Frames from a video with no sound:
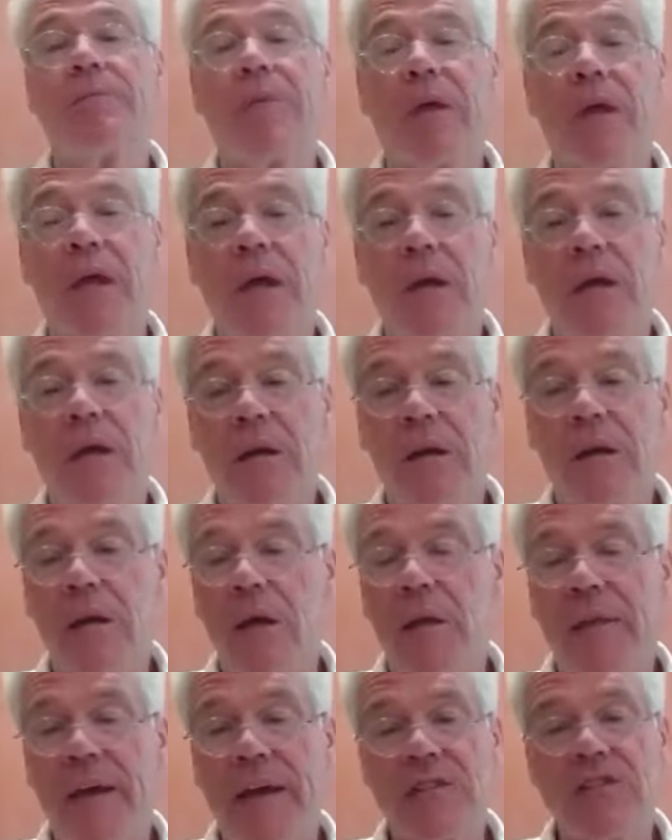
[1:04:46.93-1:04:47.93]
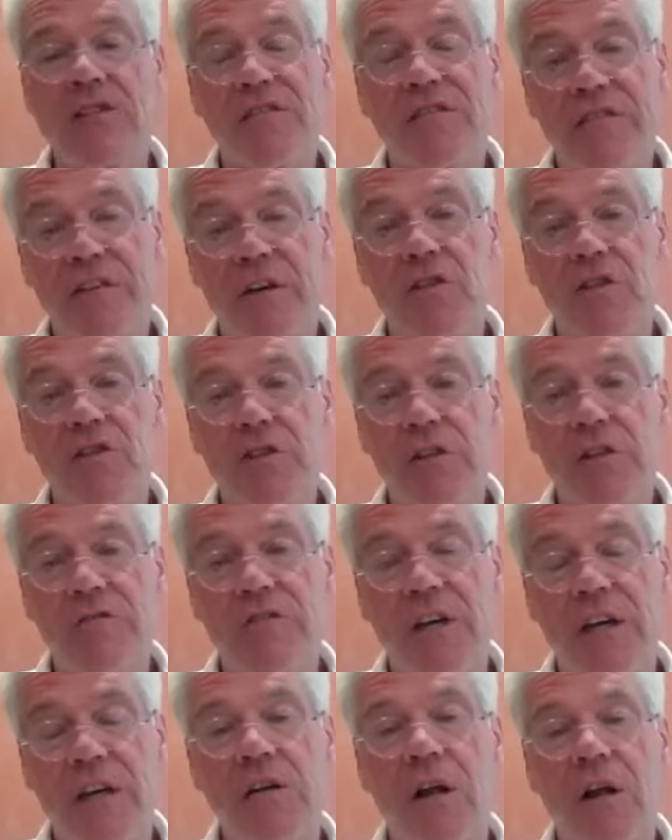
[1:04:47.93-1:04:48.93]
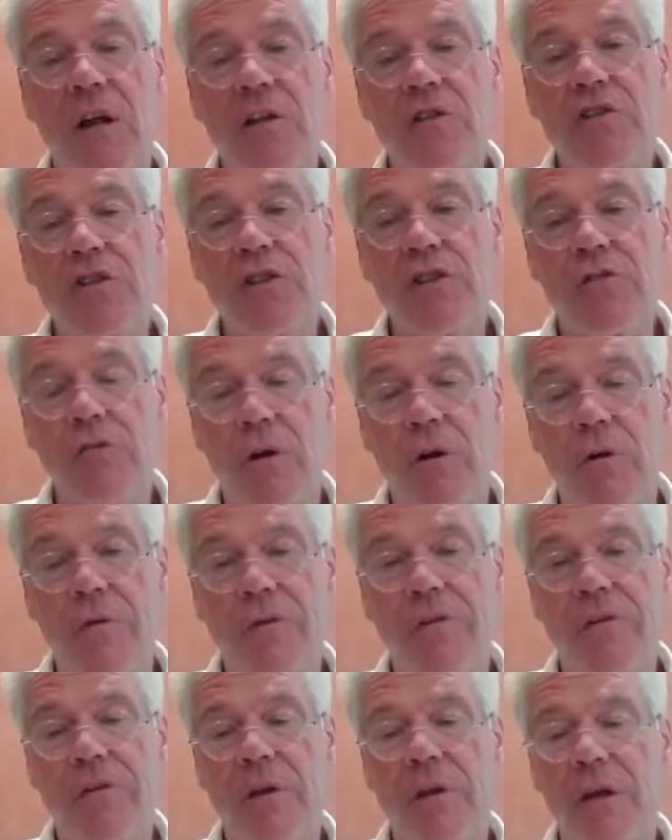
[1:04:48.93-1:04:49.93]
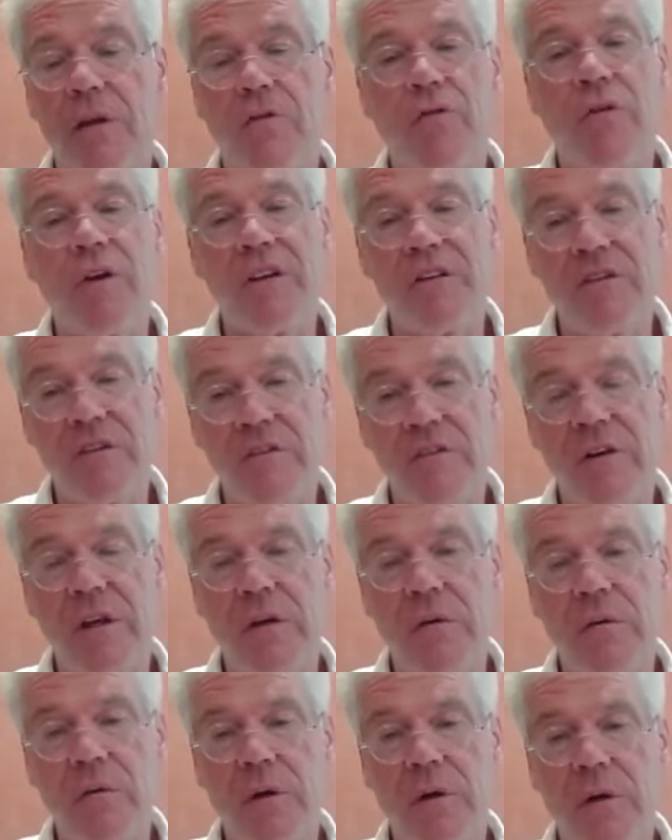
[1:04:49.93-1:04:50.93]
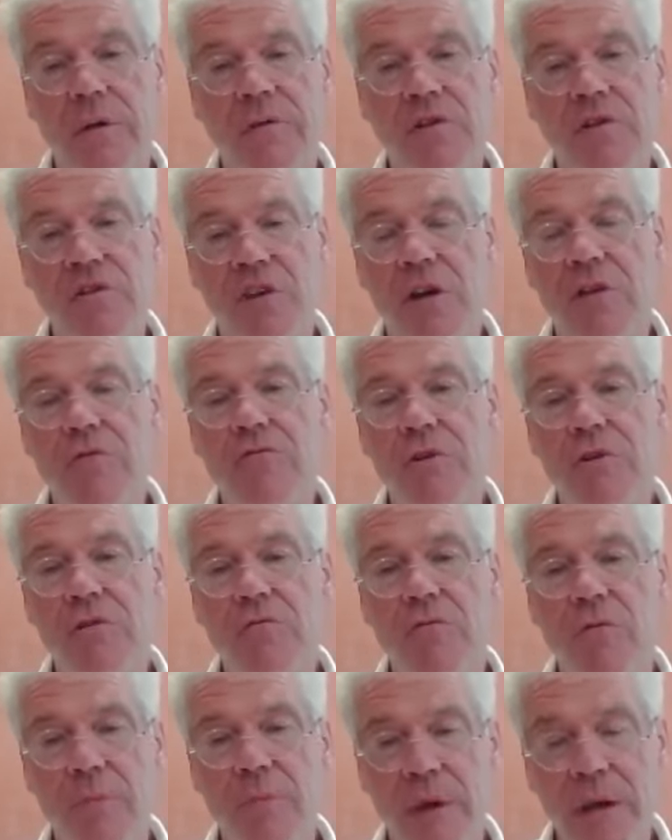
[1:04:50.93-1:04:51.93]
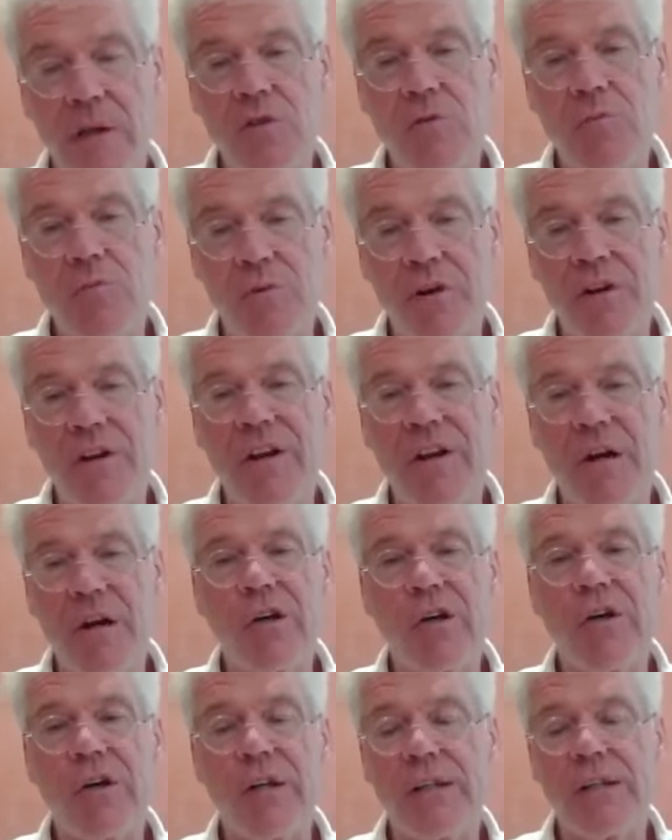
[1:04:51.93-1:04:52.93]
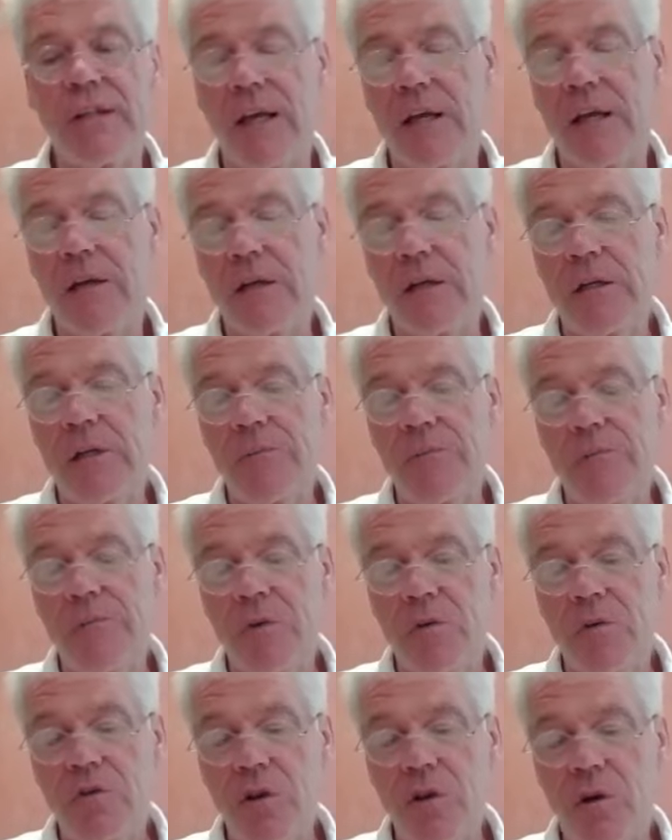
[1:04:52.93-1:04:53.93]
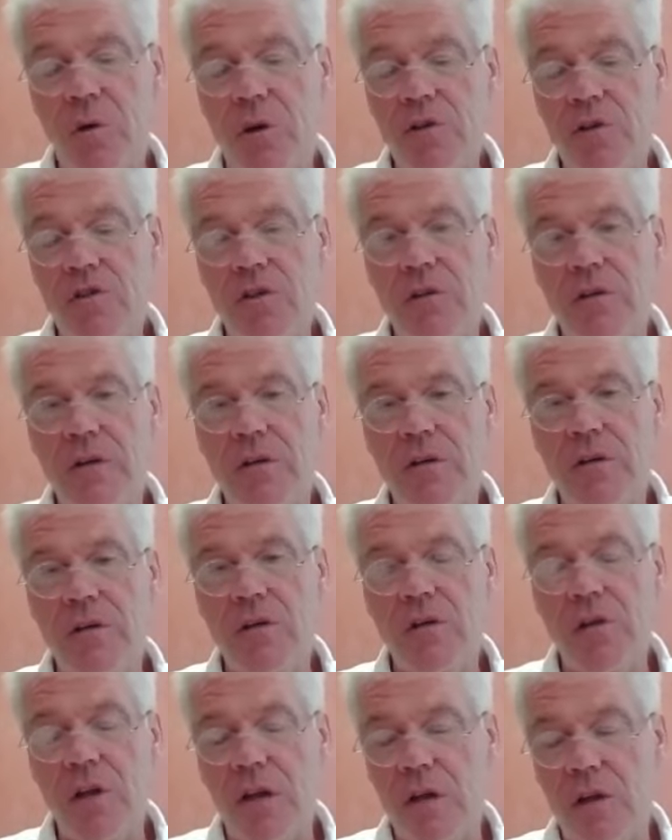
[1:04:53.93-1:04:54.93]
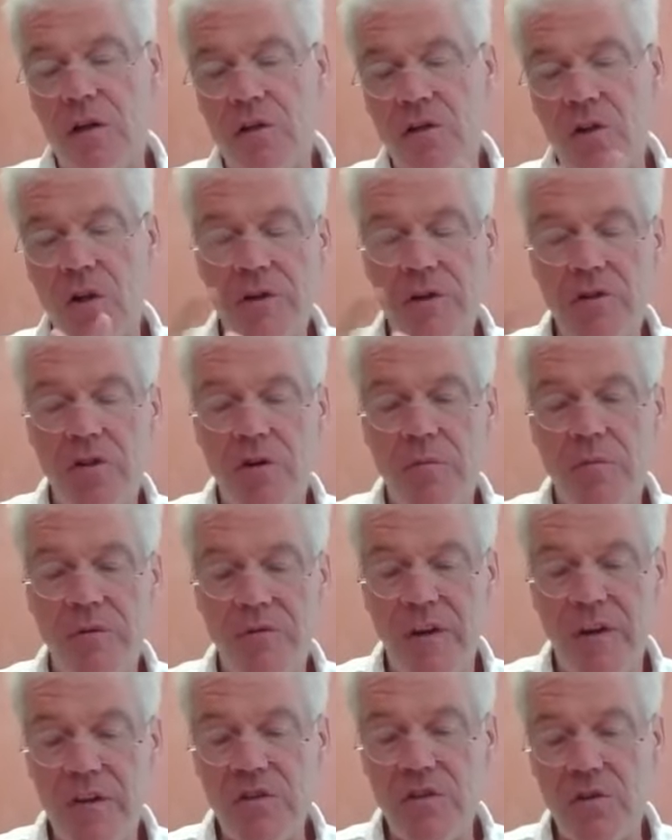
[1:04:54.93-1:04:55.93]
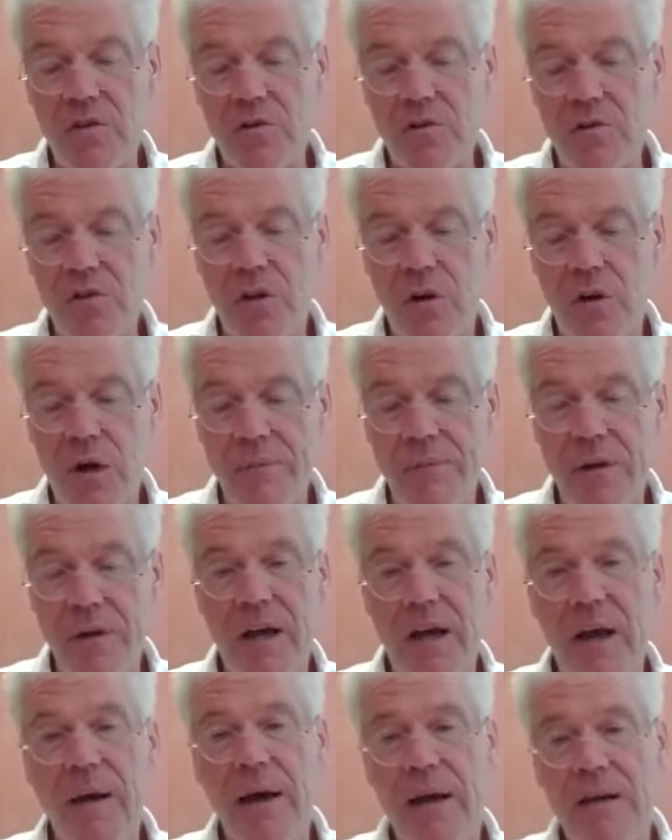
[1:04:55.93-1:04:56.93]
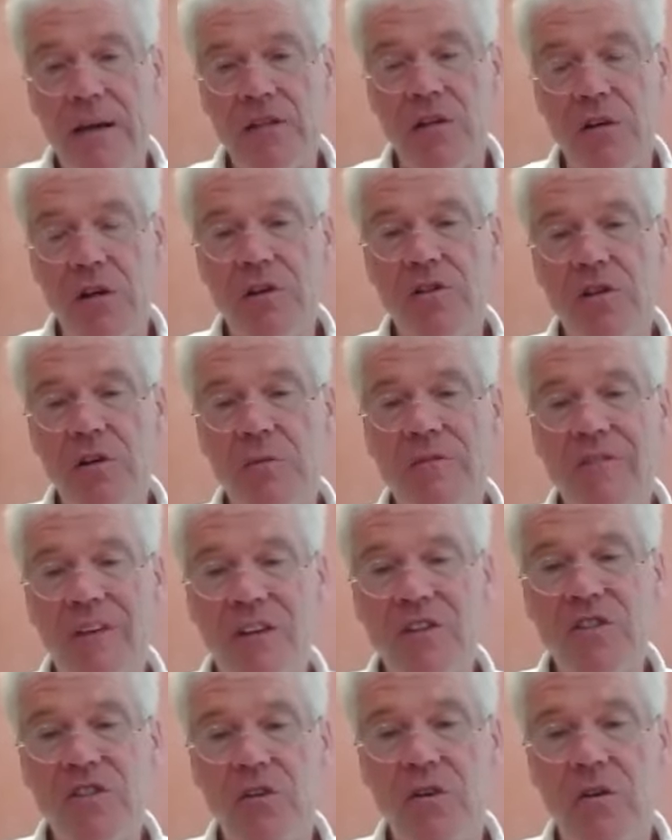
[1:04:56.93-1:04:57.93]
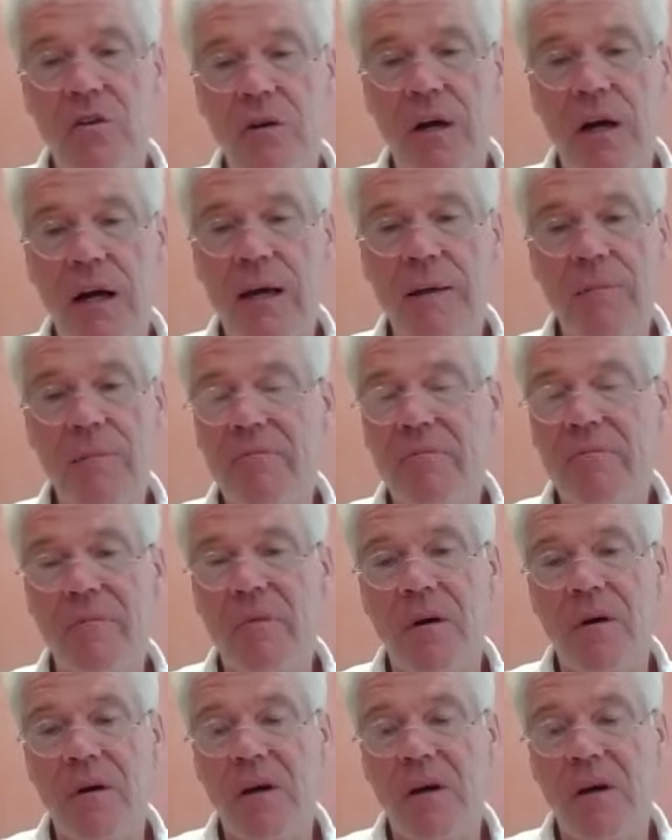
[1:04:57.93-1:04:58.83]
And, and that's a function of technology growth and creativity. And this country remains pretty darn good at that. So as as long-term investors, you know, I mean, I, as a long-term investor, I'm